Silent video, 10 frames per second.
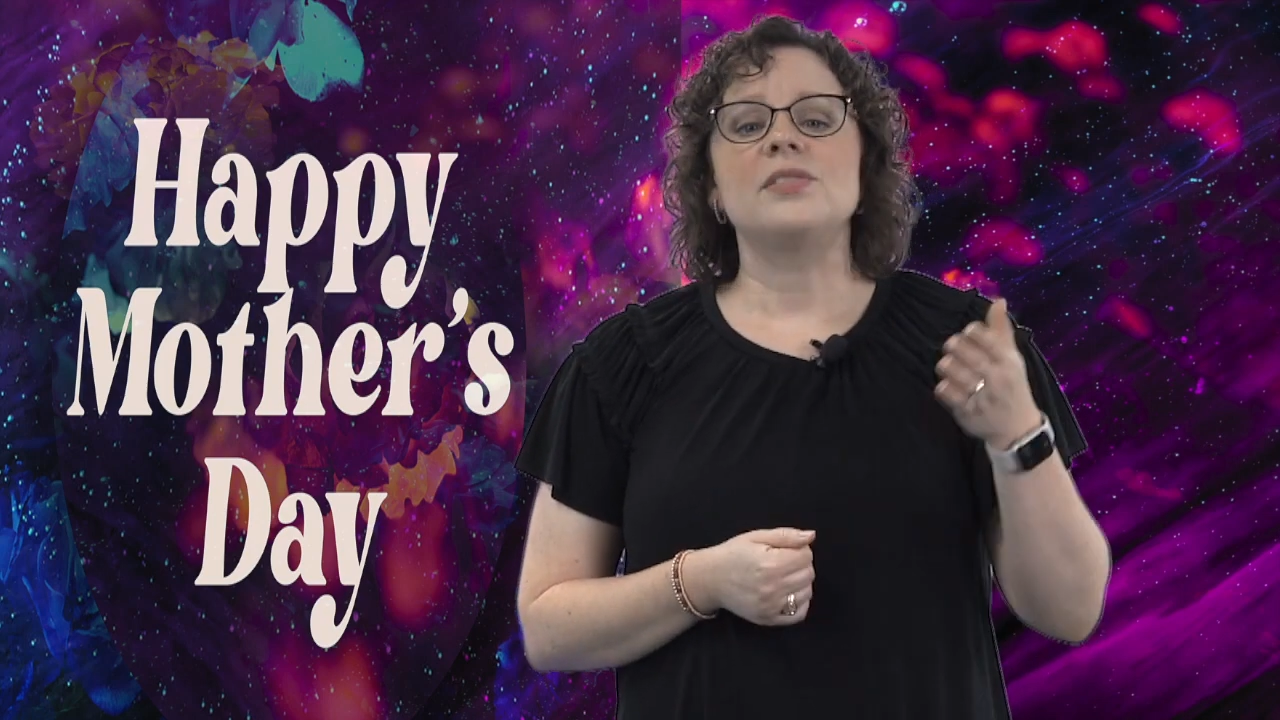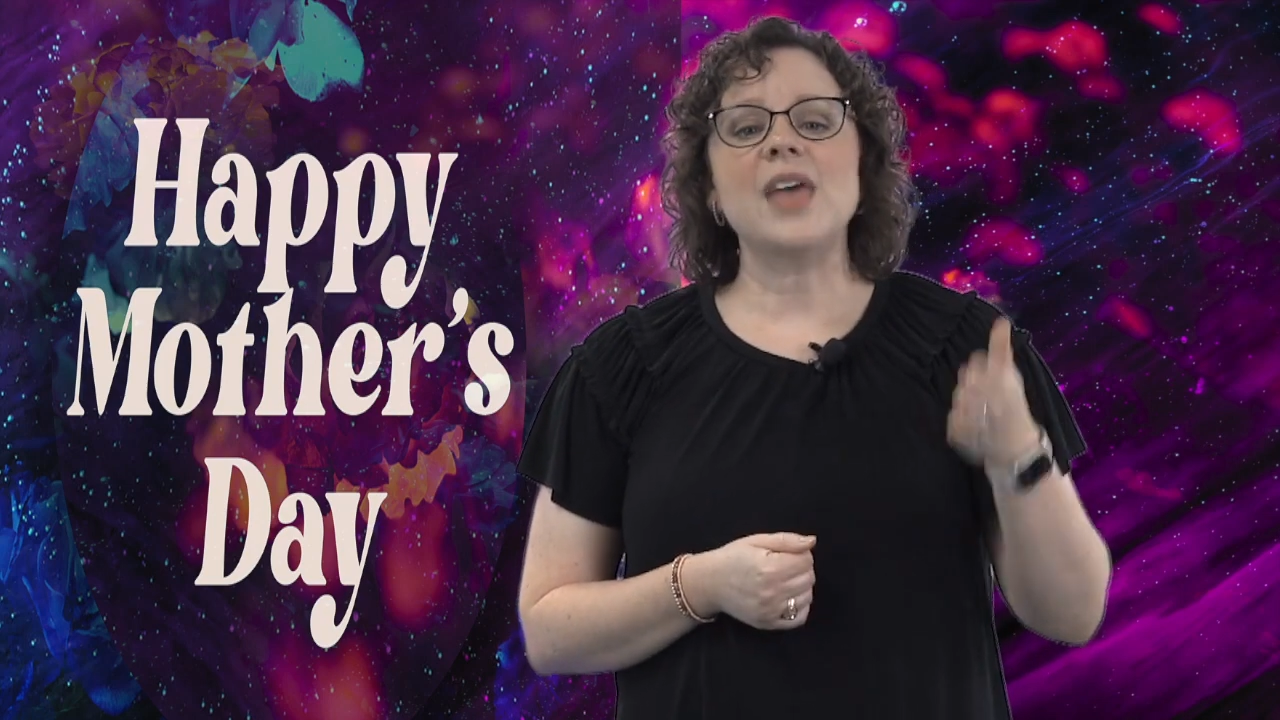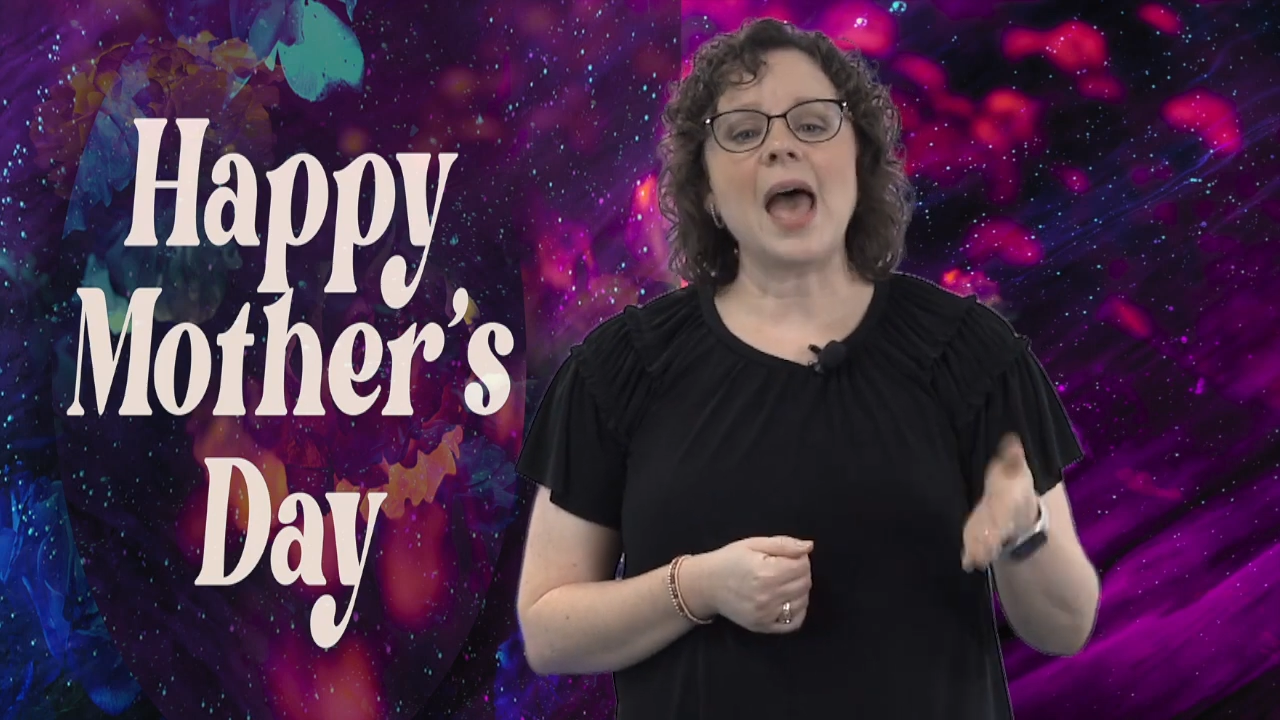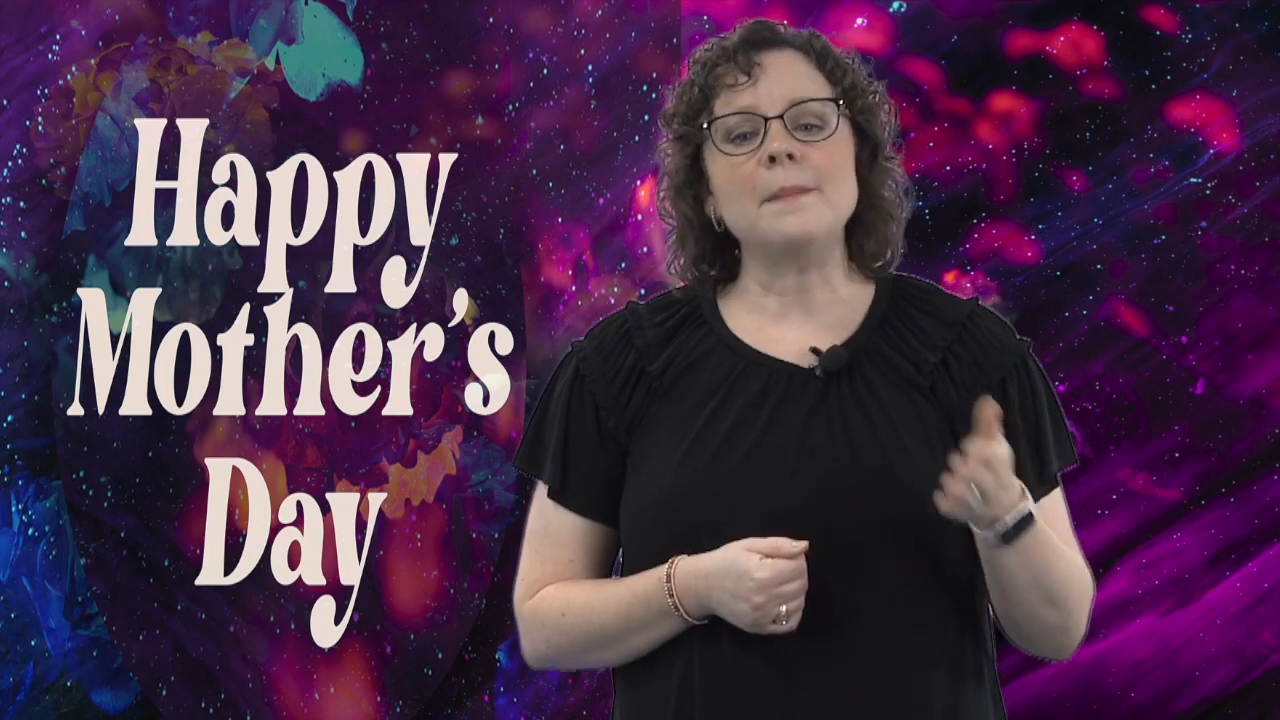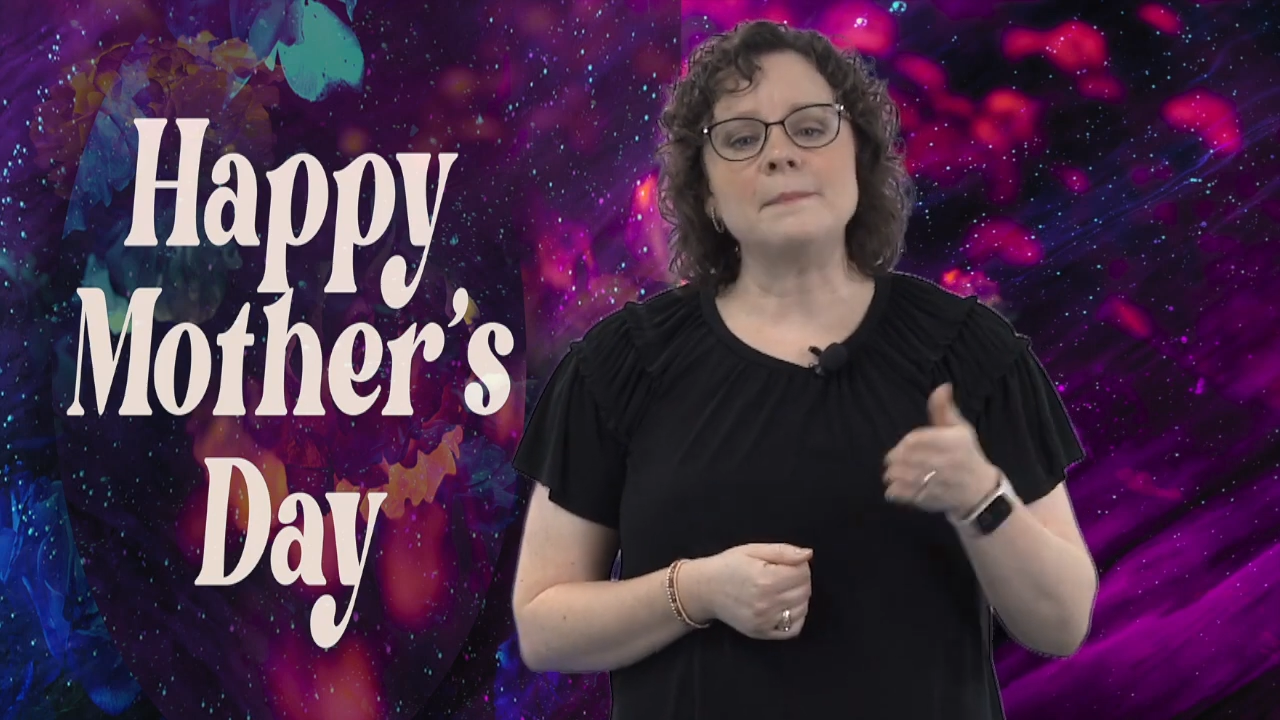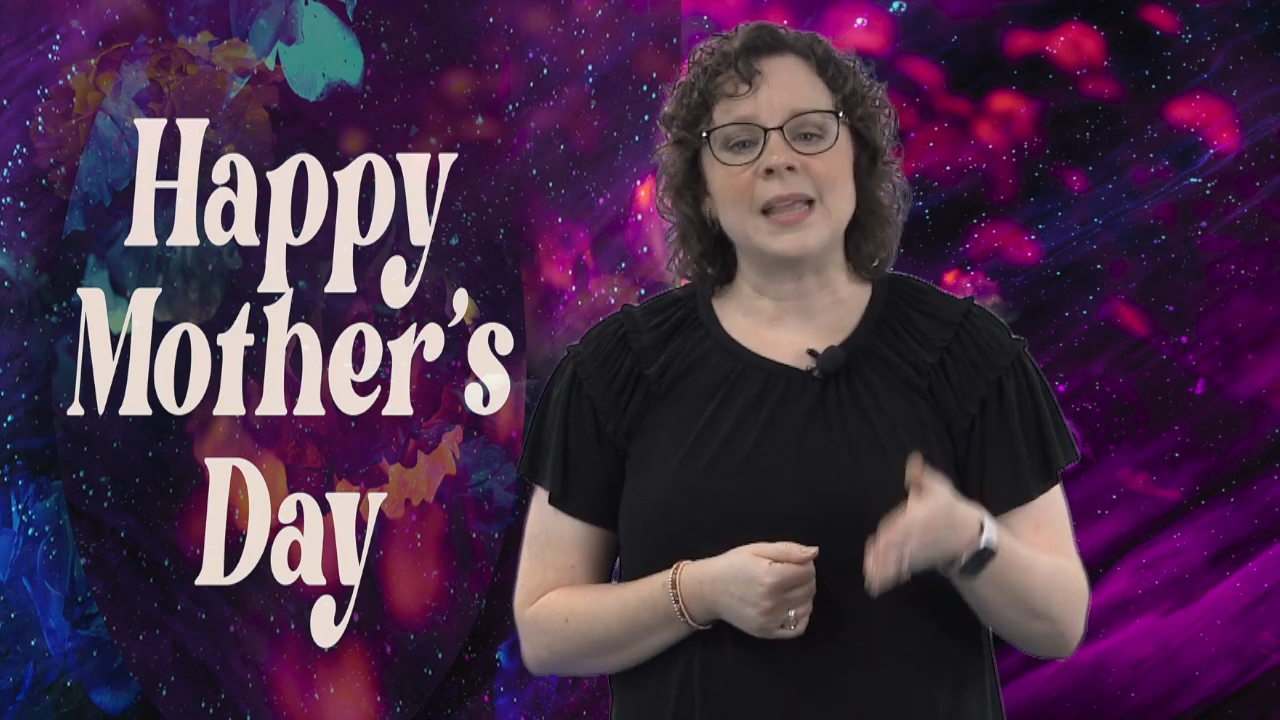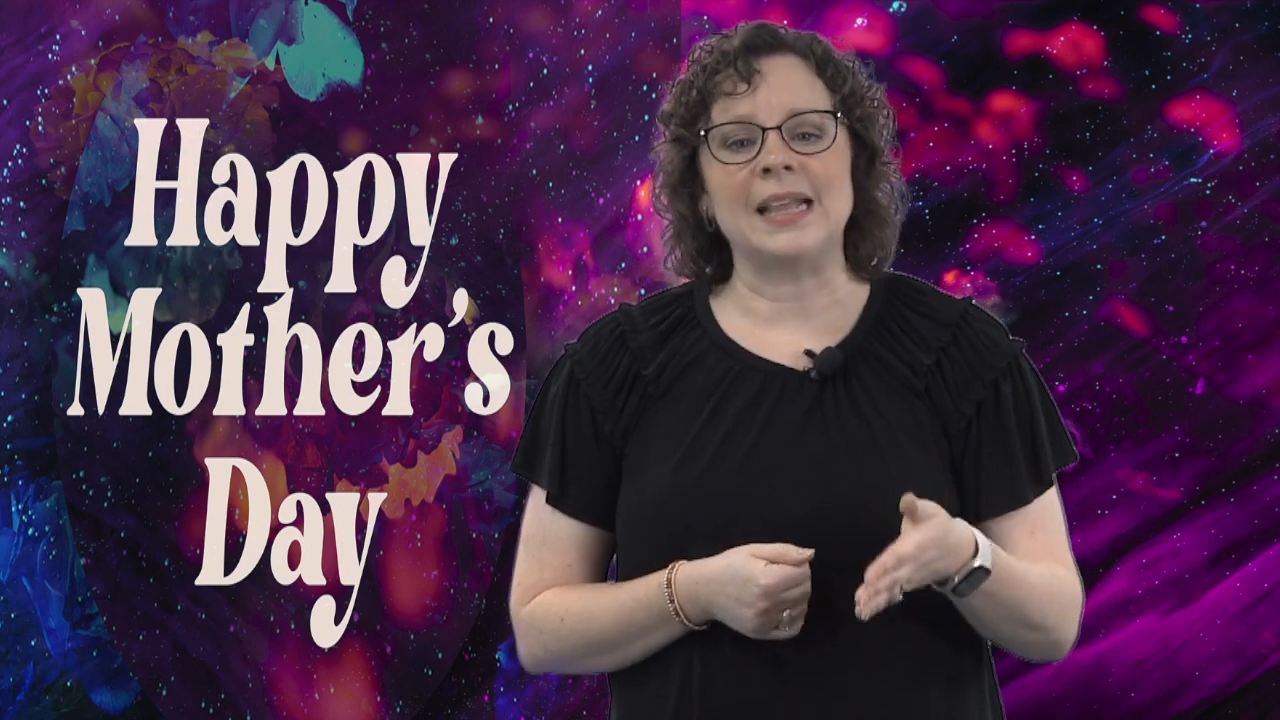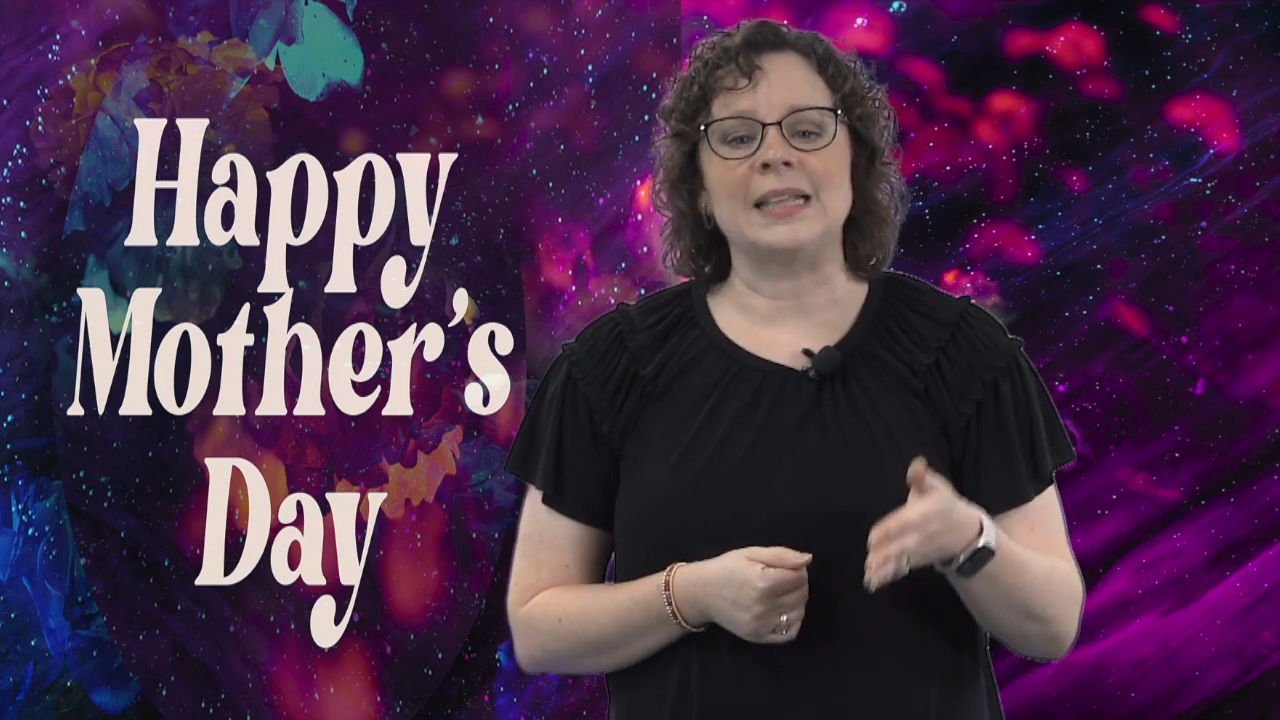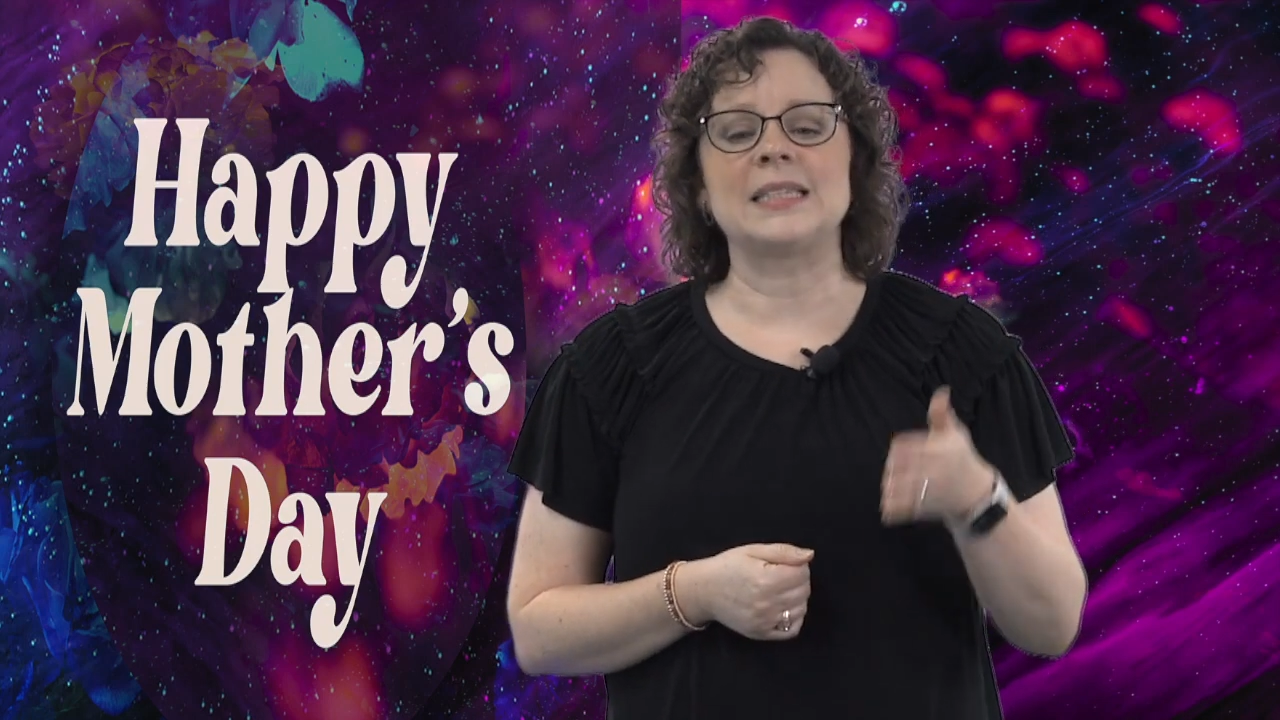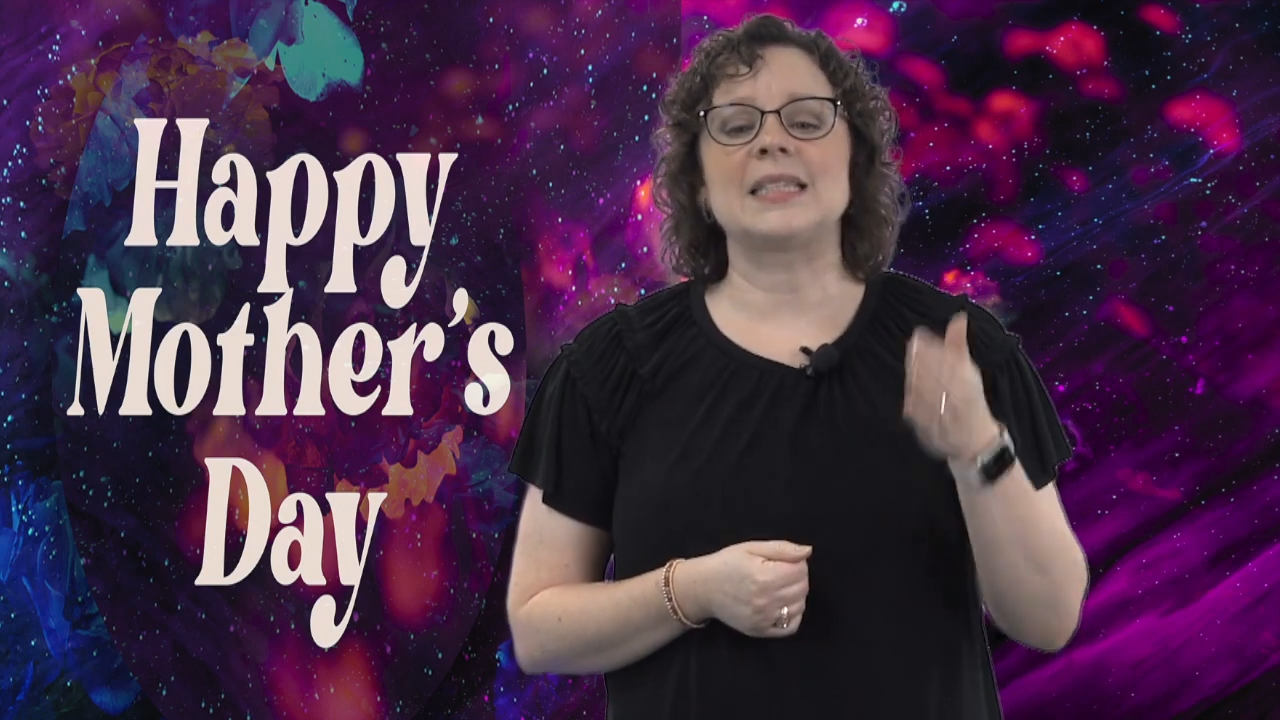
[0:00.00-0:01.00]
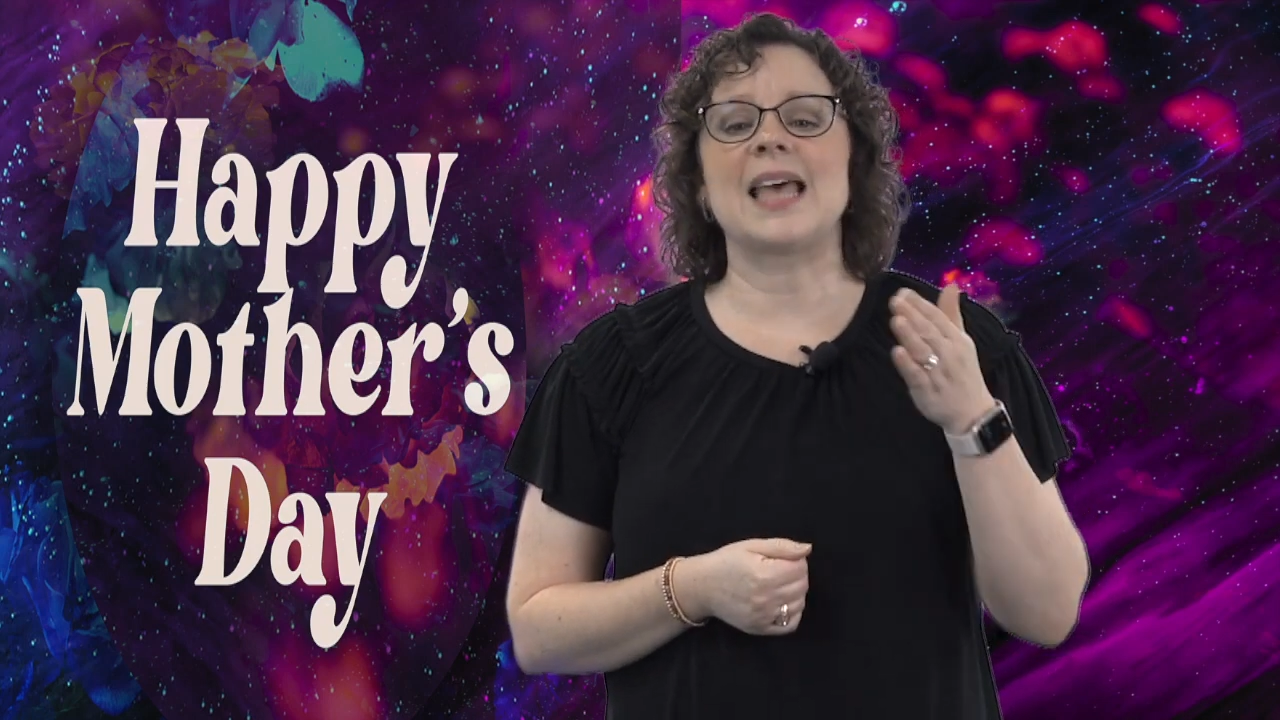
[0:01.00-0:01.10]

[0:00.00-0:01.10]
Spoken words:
That means